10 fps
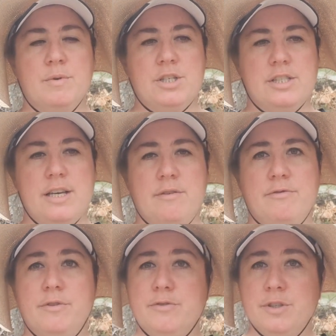which is
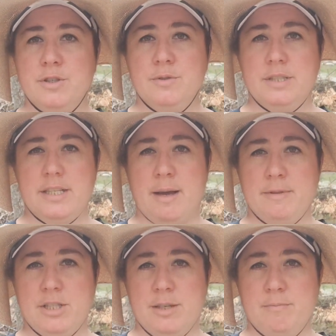helpful for new
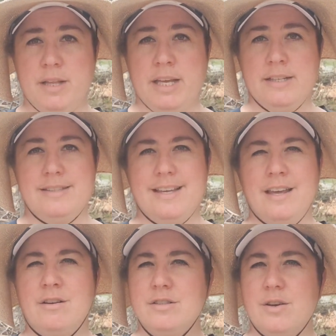establishing plants.
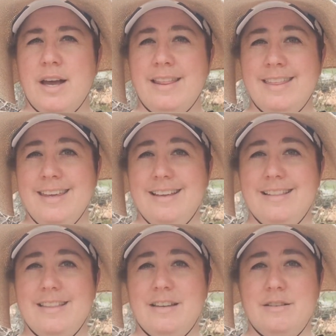And also, I
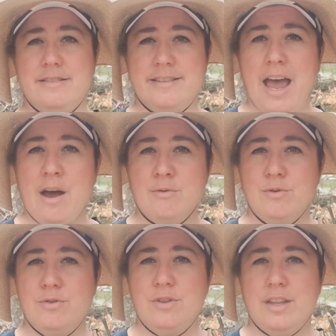think the
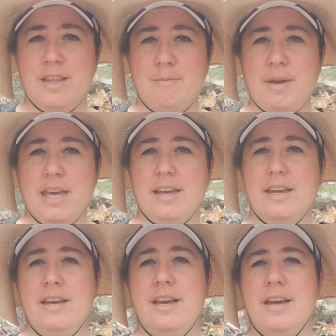sound that they make
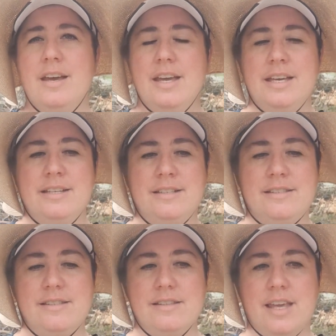
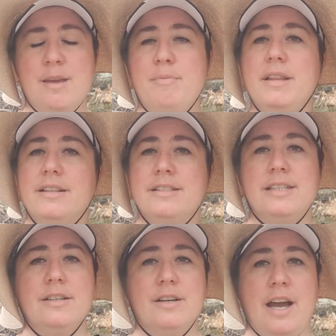is keeping the
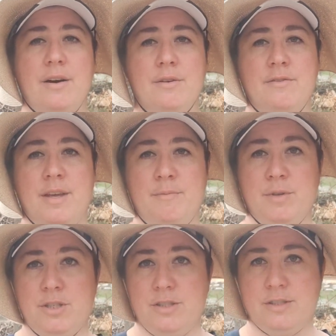deer out of them,
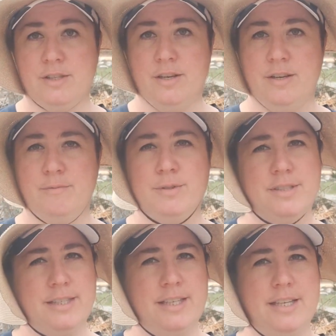which is good. We'll
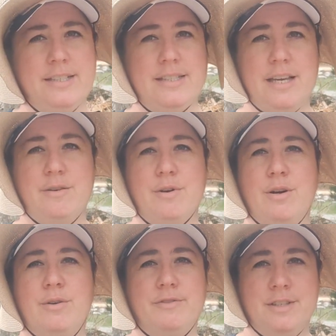see as they
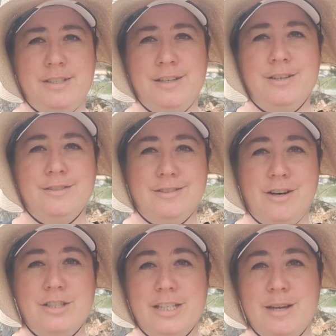grow if the deer
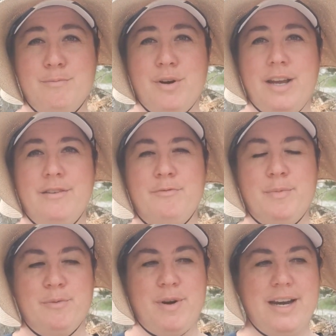start to get brave,
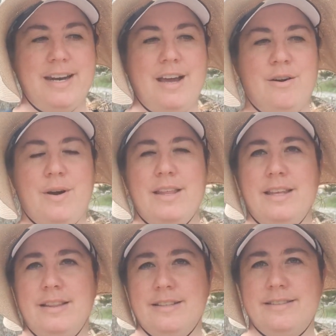but right now I
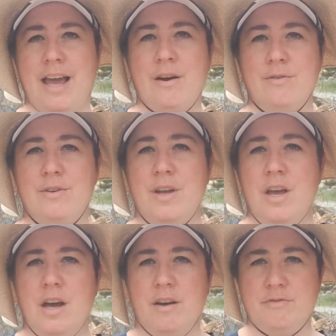think the sound
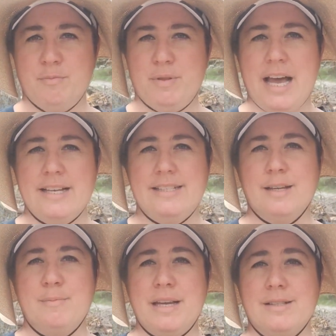of the
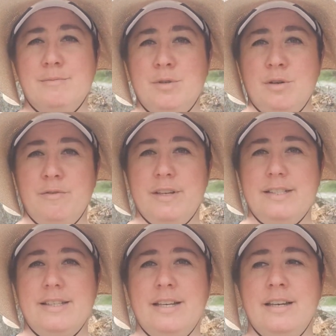plastic makes them
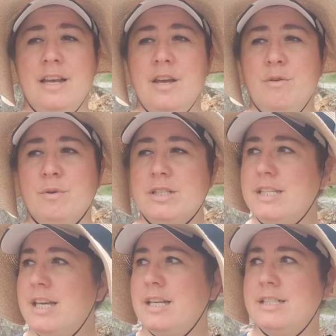nervous and we're
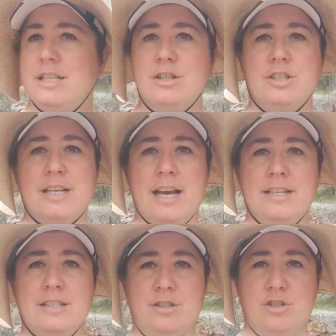seeing deer
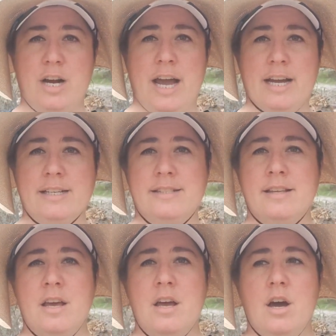signs and tracks
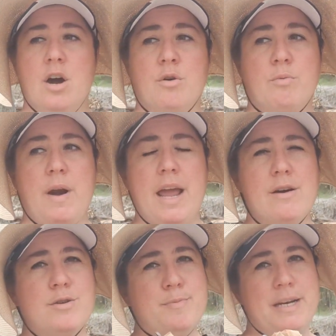
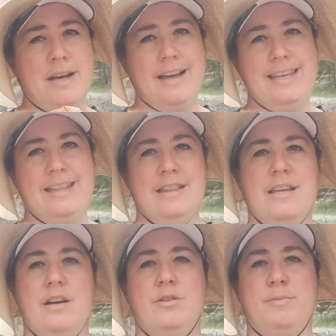around but not in
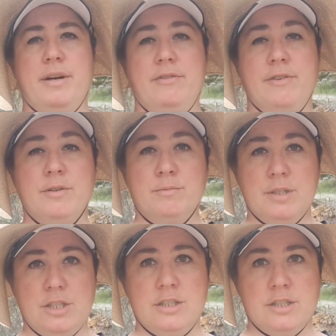the elderberry field,
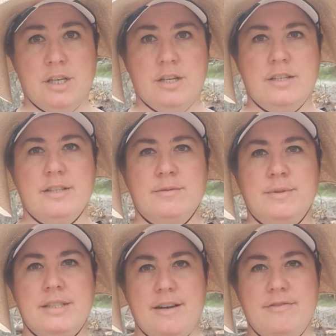which is good because
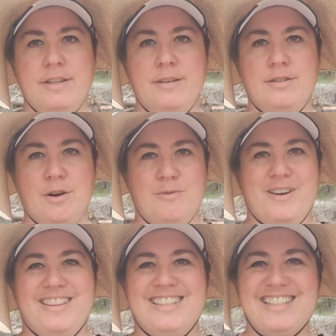we definitely don't
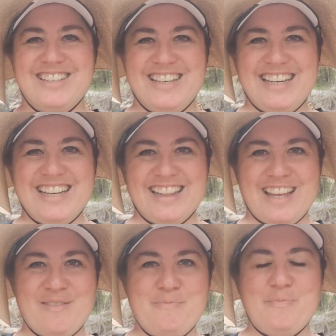want the deer eating
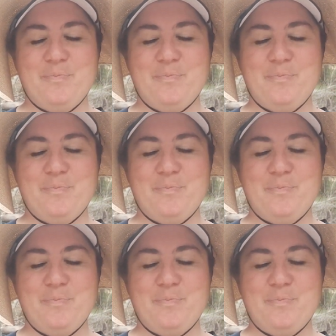them.